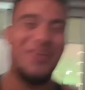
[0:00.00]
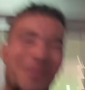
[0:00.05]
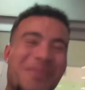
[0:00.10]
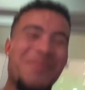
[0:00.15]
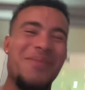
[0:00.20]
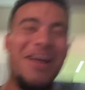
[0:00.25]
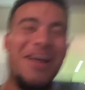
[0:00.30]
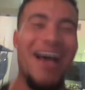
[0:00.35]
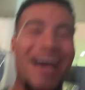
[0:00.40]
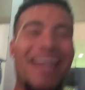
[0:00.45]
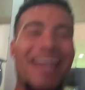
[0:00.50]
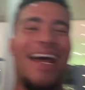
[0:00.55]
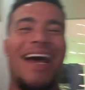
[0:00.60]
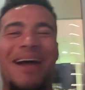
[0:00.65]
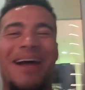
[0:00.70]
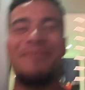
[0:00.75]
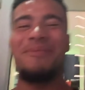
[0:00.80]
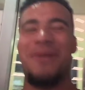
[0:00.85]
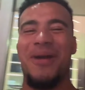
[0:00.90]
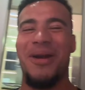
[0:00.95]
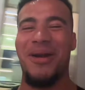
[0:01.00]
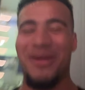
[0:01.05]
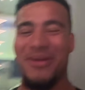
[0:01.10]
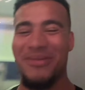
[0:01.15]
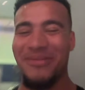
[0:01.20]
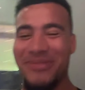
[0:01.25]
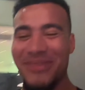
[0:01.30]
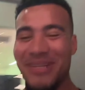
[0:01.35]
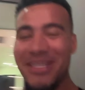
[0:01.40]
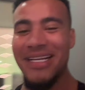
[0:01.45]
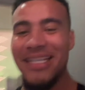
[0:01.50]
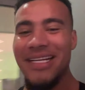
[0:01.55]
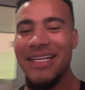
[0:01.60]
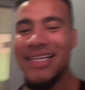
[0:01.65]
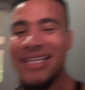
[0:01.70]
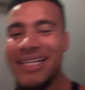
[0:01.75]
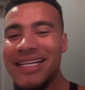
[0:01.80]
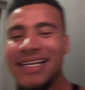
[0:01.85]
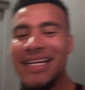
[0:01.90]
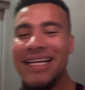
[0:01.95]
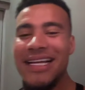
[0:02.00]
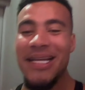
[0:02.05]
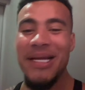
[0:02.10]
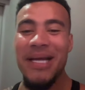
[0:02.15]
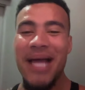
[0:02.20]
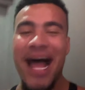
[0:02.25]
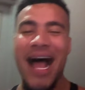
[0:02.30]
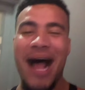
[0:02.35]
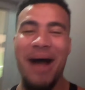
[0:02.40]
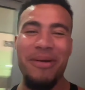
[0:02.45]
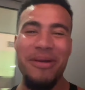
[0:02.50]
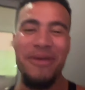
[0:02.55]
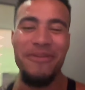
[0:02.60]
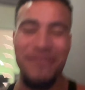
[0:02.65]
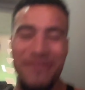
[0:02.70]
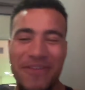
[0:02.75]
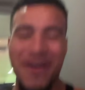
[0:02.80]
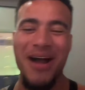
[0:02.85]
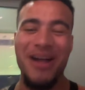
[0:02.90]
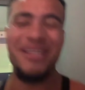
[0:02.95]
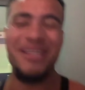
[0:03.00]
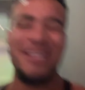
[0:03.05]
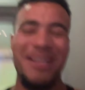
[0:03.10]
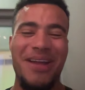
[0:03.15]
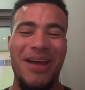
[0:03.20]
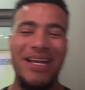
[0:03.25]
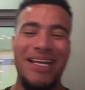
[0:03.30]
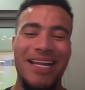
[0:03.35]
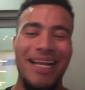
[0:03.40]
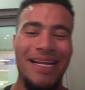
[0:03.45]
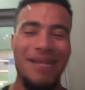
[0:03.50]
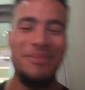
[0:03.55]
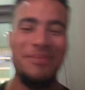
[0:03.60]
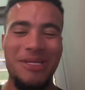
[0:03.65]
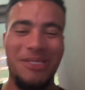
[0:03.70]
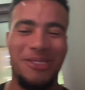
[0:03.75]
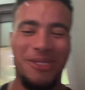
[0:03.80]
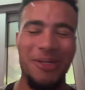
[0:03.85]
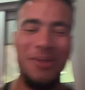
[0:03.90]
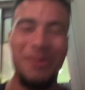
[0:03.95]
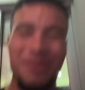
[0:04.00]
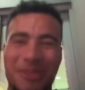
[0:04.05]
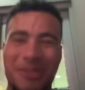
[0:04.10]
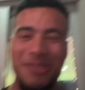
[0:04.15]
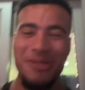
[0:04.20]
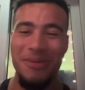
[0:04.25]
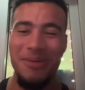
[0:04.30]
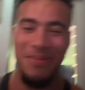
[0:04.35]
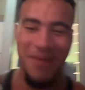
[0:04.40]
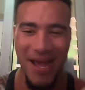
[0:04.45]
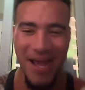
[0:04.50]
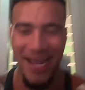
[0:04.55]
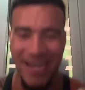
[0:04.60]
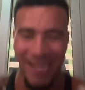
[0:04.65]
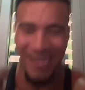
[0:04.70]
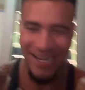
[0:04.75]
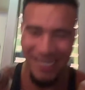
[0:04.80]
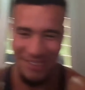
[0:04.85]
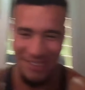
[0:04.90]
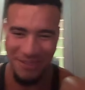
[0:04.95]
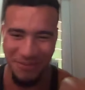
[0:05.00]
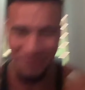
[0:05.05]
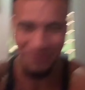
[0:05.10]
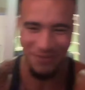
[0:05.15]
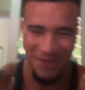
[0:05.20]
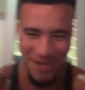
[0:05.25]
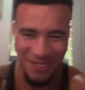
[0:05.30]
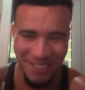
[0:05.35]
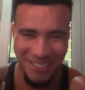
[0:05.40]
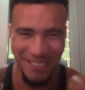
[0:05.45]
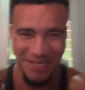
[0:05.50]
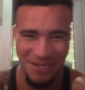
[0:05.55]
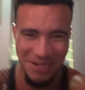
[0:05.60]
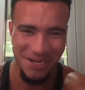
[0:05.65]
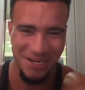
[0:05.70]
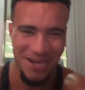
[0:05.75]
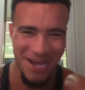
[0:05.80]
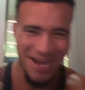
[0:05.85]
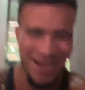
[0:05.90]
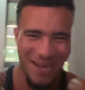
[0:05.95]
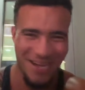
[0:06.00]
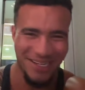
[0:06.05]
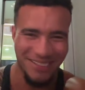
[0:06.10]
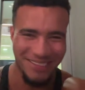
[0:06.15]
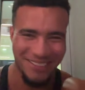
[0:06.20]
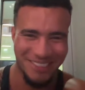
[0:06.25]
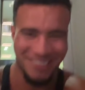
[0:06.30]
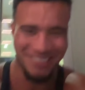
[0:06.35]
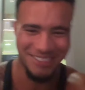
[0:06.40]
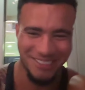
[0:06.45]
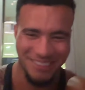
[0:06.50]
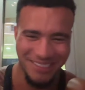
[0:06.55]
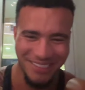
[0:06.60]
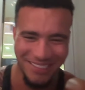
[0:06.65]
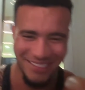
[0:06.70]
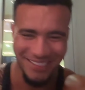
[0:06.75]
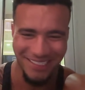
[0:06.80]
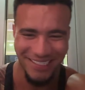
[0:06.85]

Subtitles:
to them like that, bro? How the fuck did they let me talk to them like that? It's fucking nuts.